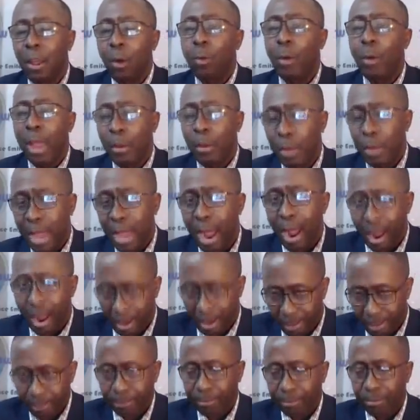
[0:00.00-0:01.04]
where we are.
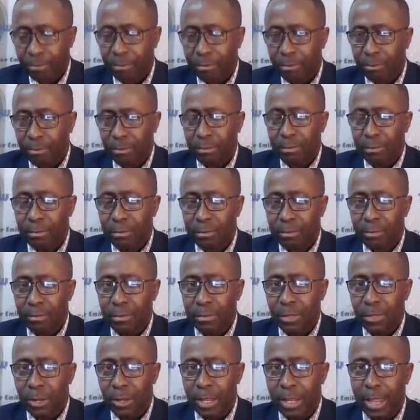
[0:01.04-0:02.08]

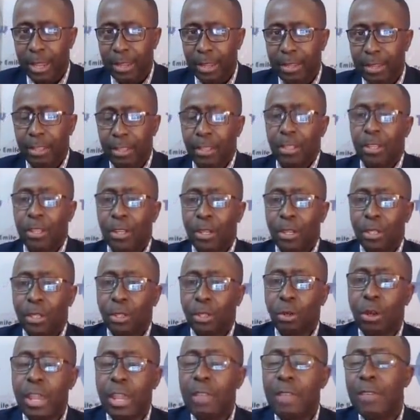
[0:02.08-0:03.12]
Okay?
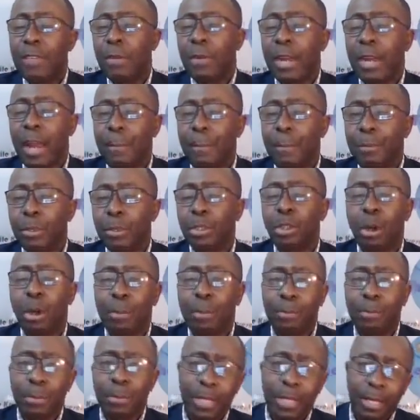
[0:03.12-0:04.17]
So even when I put up
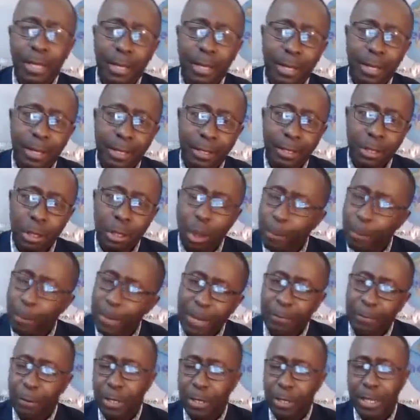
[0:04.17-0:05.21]
the
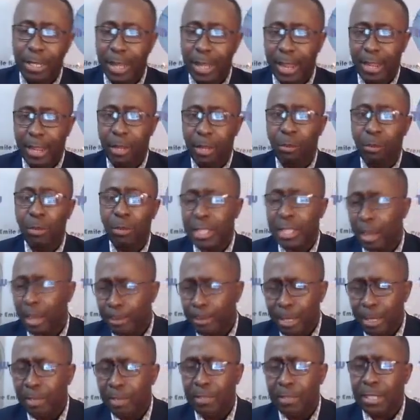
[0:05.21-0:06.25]
topic for the day, which I
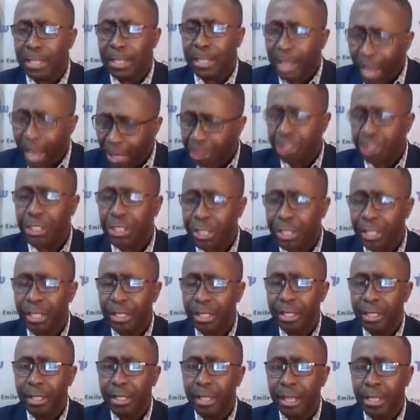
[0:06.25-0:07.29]
believe is catchy,
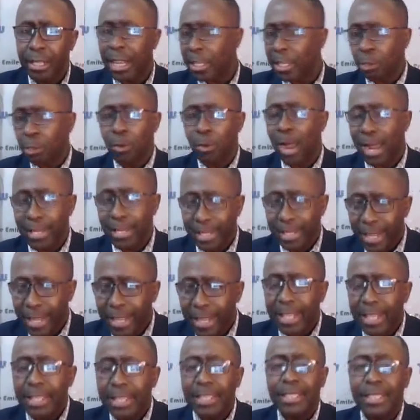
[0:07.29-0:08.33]
and that's why I did
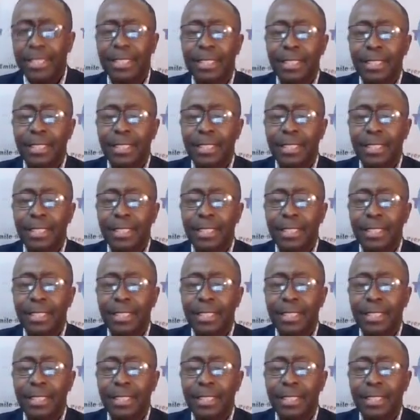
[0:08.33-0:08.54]
it,